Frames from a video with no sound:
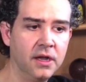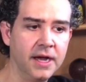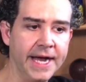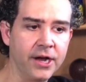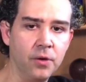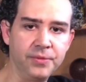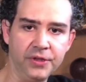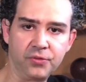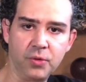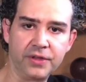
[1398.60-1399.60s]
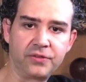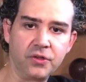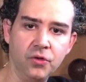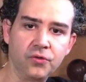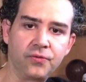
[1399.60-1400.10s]
I hope this was
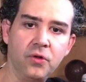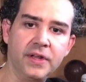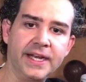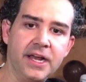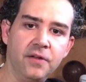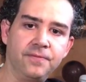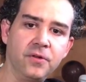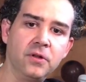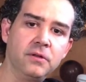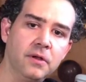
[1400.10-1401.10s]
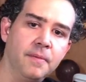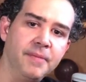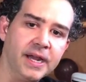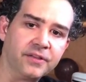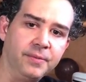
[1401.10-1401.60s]
useful and helpful. My
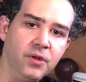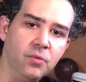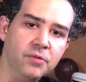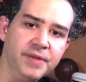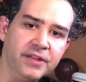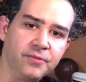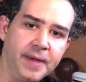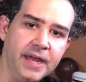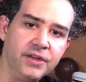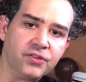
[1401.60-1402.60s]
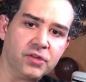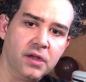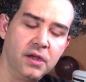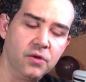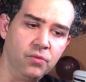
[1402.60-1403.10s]
next video will be in Spanish.
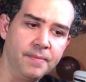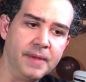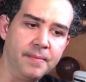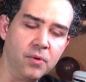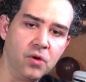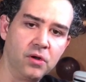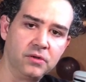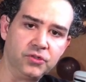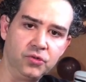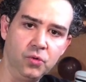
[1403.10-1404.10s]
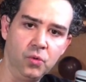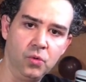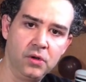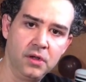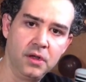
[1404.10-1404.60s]
Remember to,
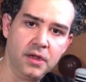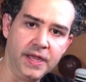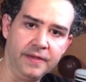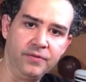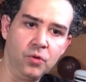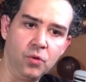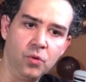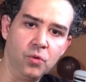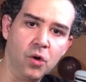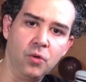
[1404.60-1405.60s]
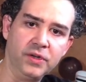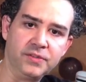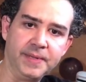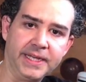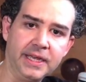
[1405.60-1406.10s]
if you only
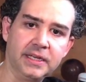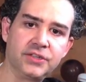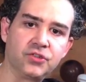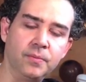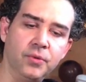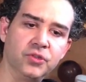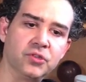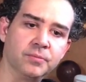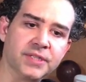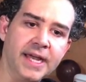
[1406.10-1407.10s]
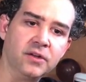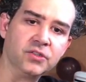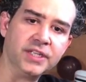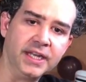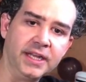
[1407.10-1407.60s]
speak English, to put
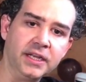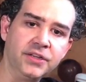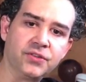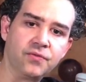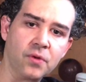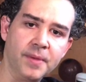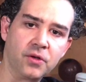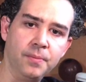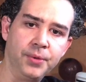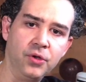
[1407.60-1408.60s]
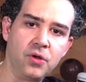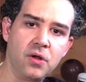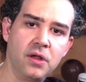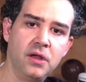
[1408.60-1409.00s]
subtitles in English from a computer.